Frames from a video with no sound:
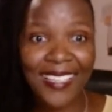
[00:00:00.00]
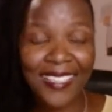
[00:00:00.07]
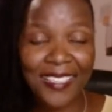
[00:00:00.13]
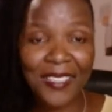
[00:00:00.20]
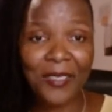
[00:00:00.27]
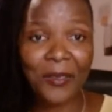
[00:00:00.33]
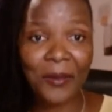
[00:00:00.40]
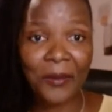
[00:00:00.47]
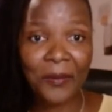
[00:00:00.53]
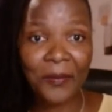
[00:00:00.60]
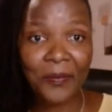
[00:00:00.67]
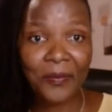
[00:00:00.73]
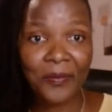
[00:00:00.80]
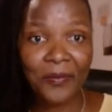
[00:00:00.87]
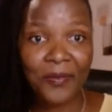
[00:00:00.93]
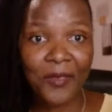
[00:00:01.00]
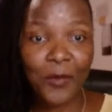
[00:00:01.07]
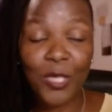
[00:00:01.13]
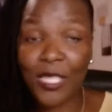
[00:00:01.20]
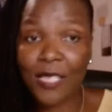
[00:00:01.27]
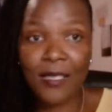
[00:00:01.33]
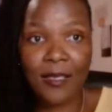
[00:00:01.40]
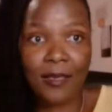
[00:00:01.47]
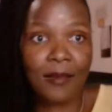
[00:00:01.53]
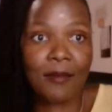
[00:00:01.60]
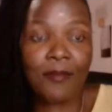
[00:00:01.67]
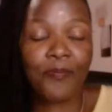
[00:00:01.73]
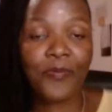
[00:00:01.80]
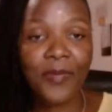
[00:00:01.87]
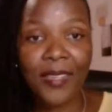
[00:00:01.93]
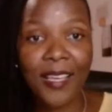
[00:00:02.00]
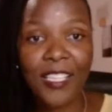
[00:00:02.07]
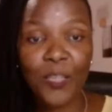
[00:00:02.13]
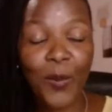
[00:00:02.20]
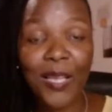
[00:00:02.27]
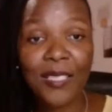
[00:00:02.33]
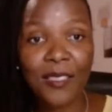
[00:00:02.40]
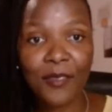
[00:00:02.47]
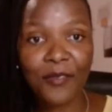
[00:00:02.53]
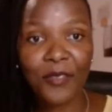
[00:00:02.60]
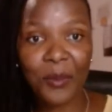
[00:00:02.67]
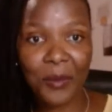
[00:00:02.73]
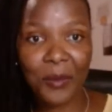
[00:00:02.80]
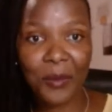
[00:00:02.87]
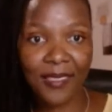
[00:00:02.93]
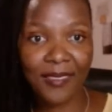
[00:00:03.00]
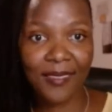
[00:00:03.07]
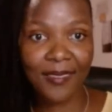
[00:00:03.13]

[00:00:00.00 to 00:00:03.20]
which is expansive for me.